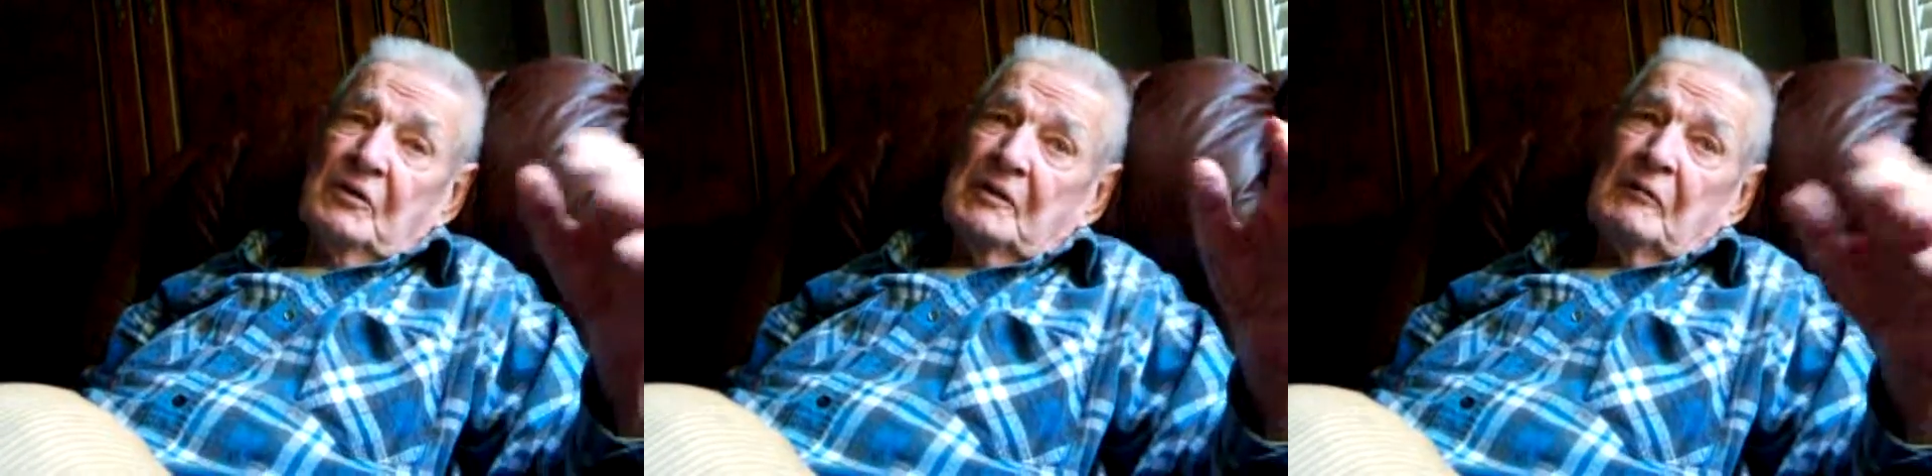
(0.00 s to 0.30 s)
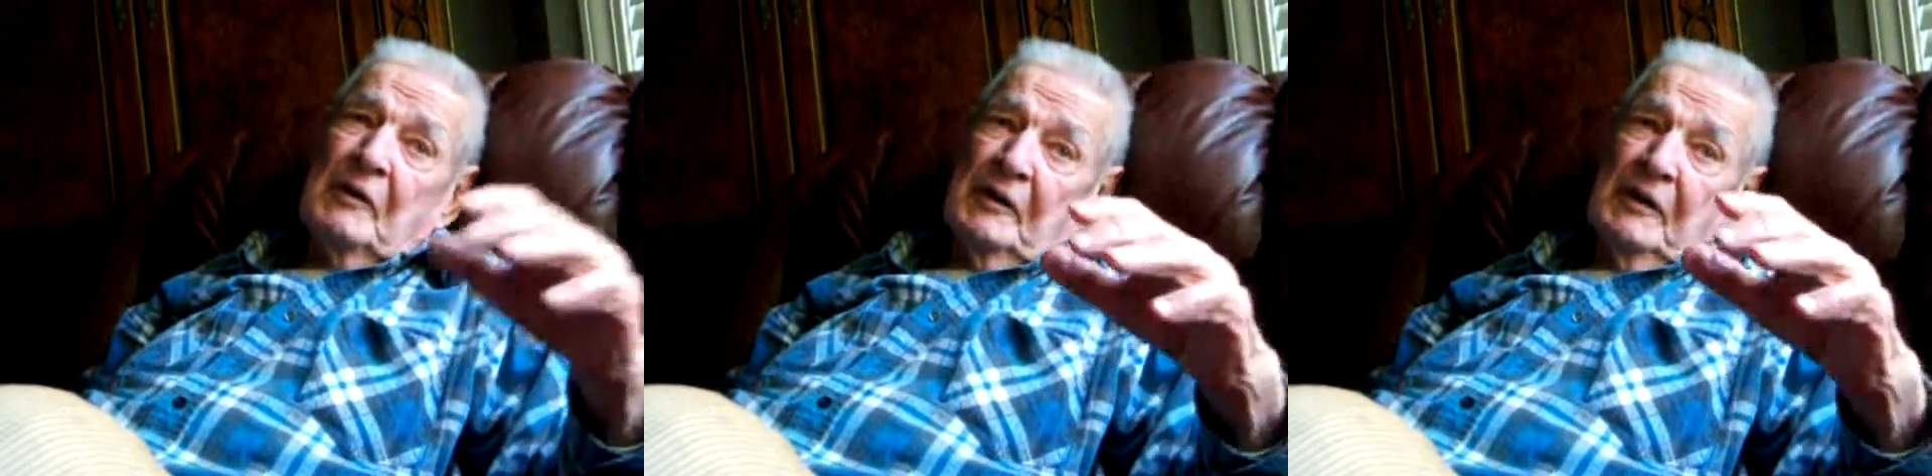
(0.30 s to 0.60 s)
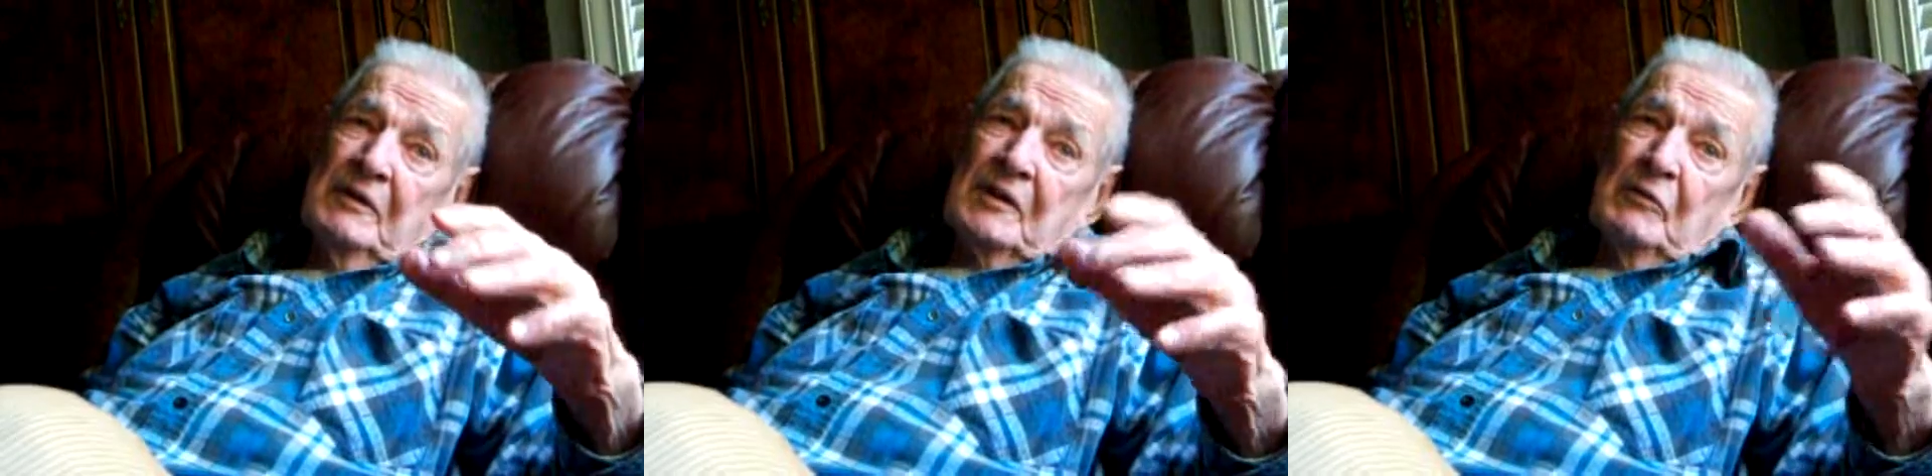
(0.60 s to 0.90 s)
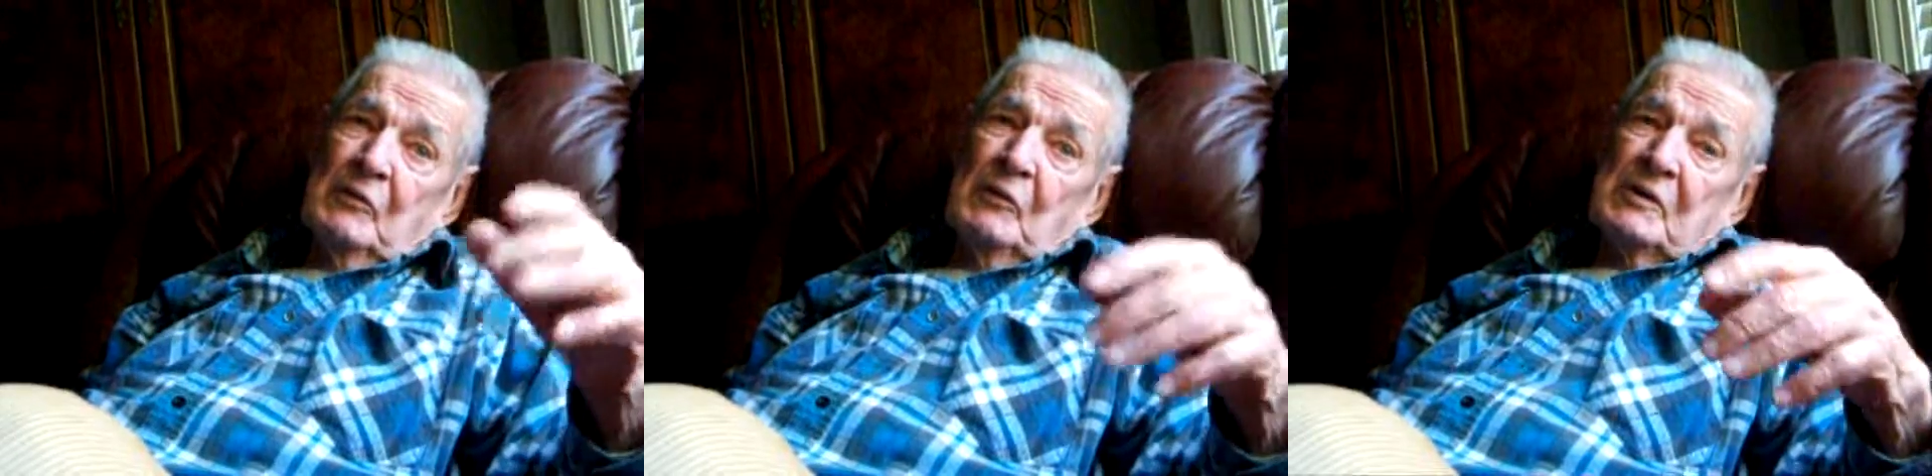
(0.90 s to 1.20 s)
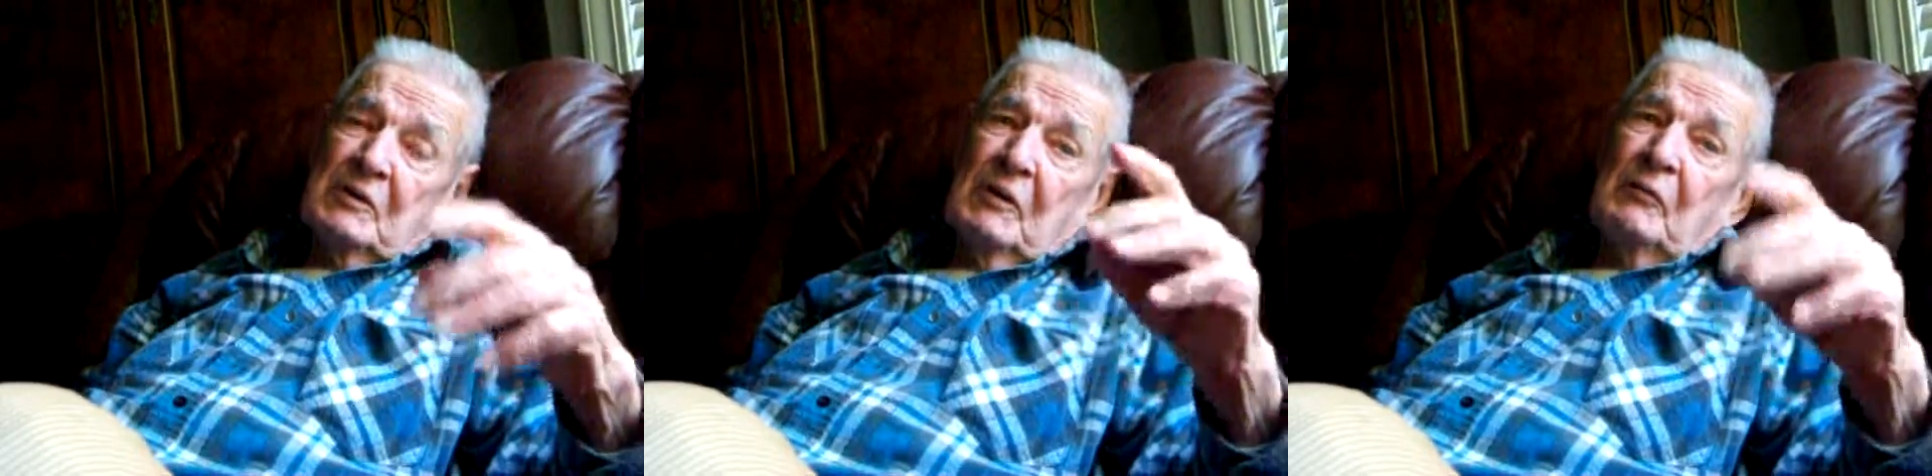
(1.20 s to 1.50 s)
you come out anytime you want to.